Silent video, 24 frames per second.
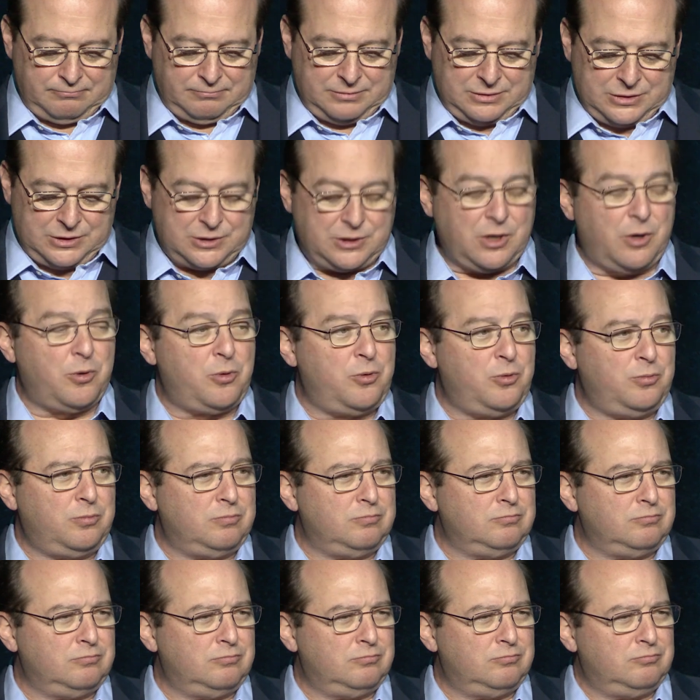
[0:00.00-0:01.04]
So
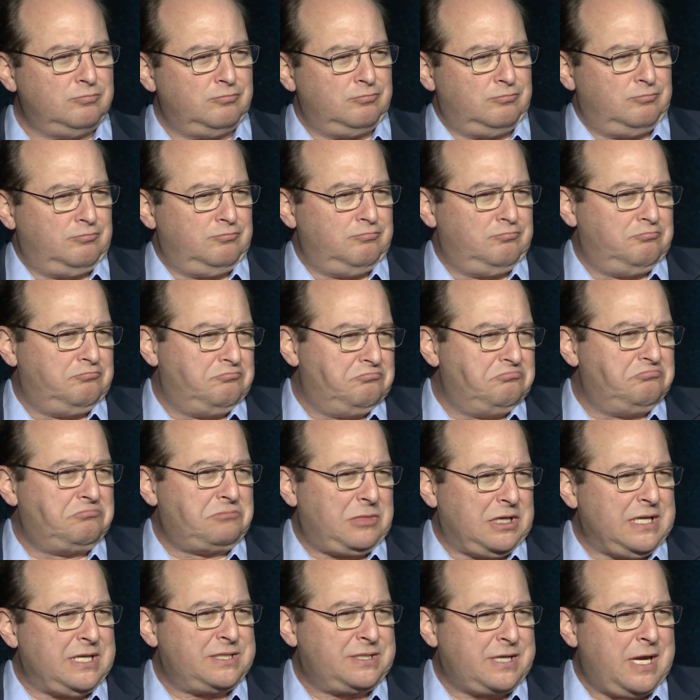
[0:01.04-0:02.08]

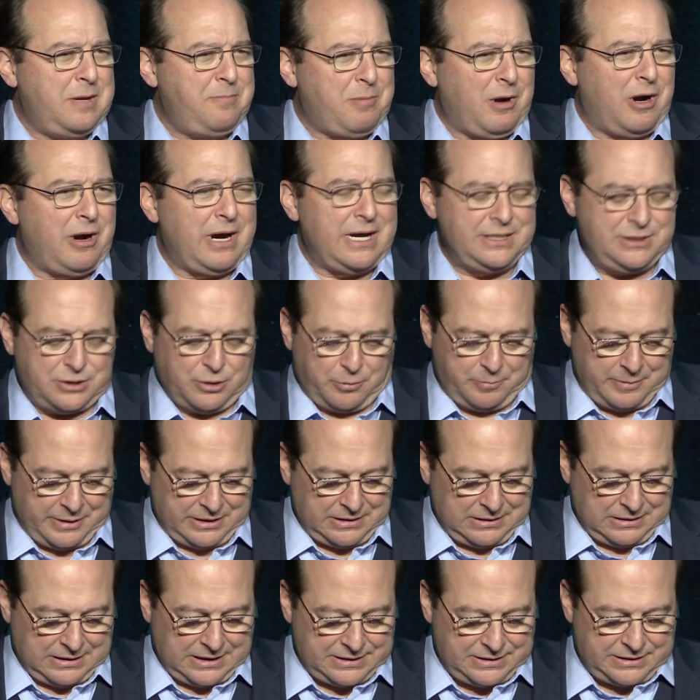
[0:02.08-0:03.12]
let's keep our eyes open.
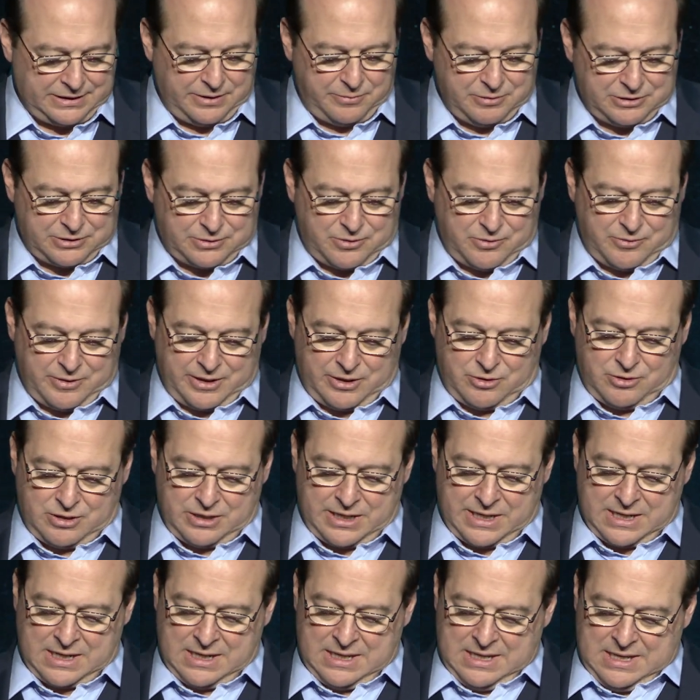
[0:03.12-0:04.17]
Let's see what's going
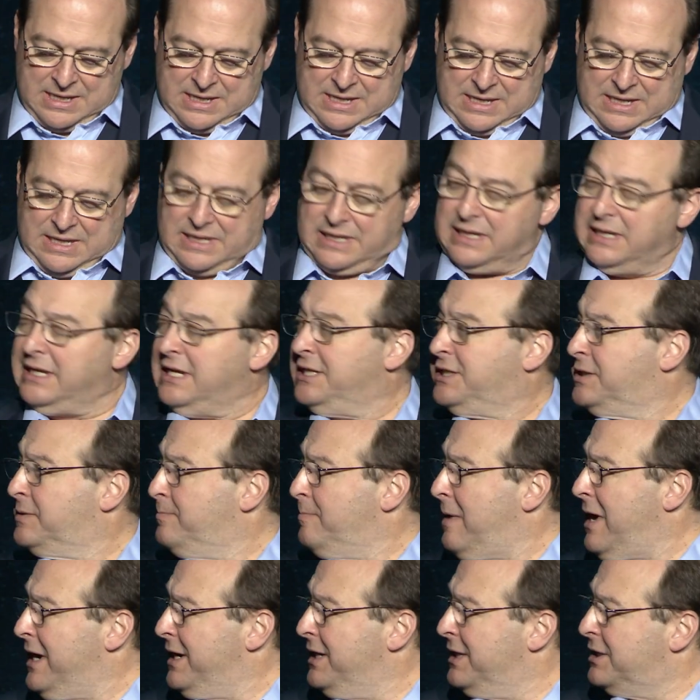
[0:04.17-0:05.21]
on. It's
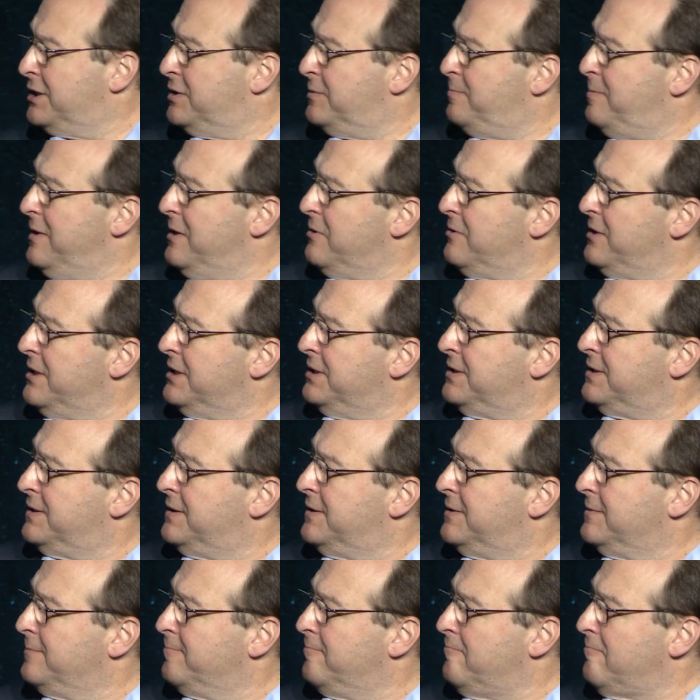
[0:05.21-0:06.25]
my
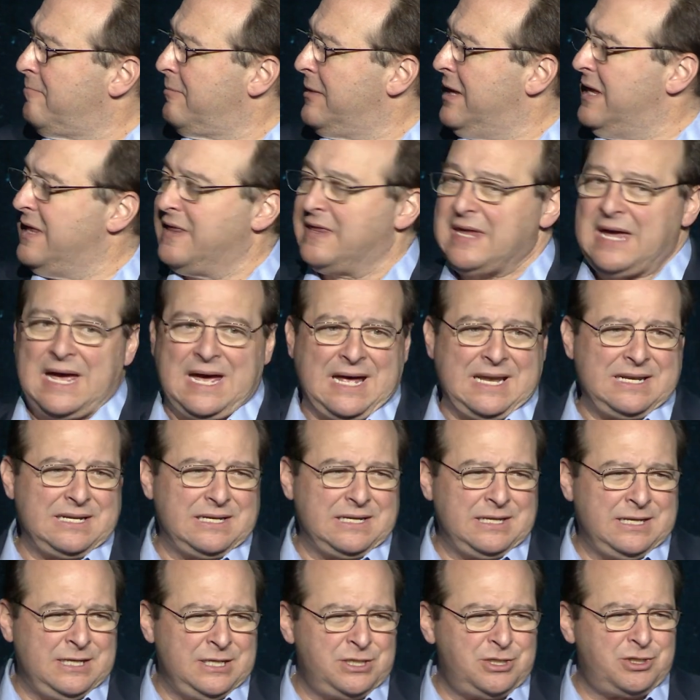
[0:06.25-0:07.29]
experience that
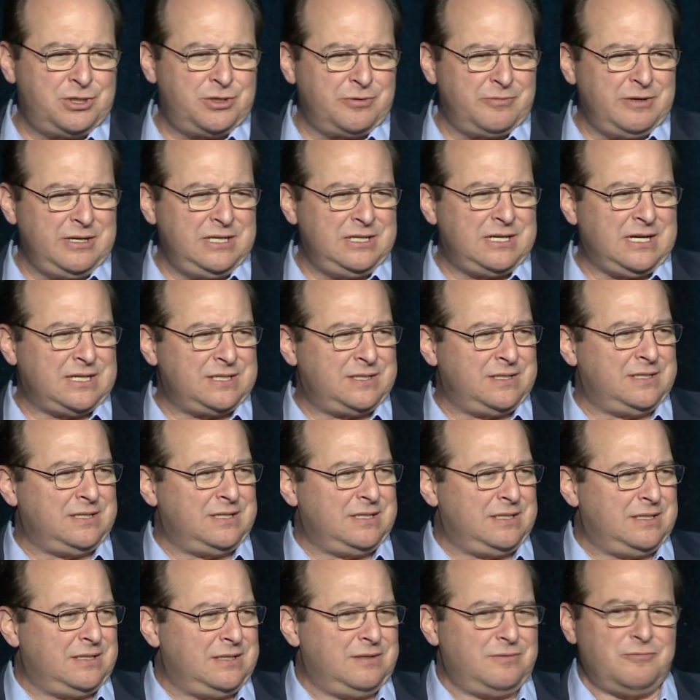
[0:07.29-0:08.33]
history doesn't
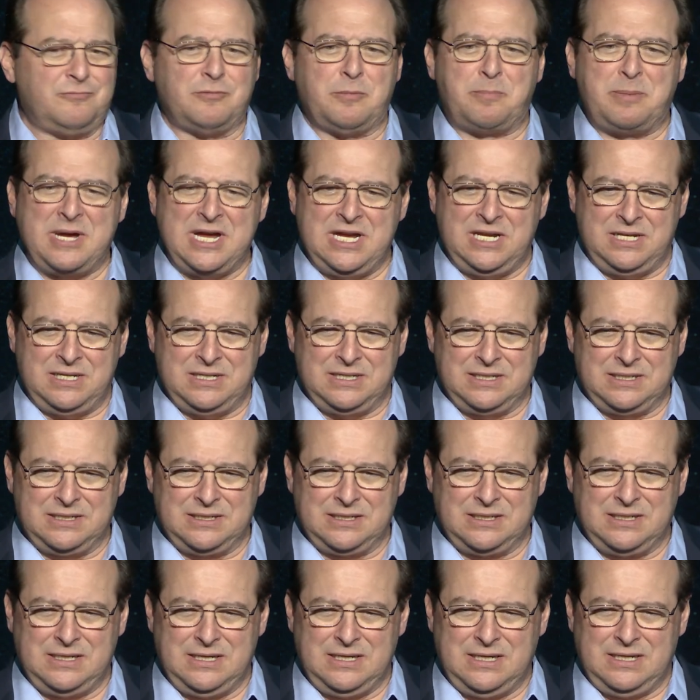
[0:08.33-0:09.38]
repeat.
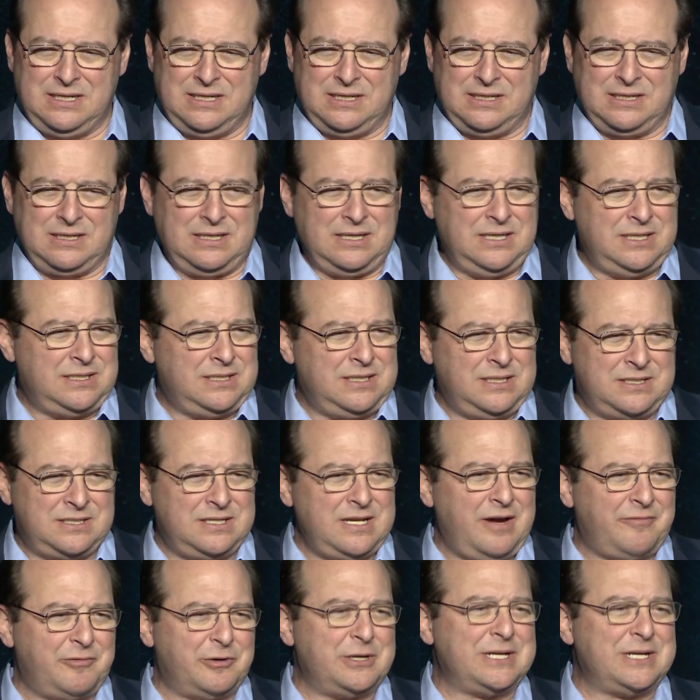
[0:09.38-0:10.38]
It, it's never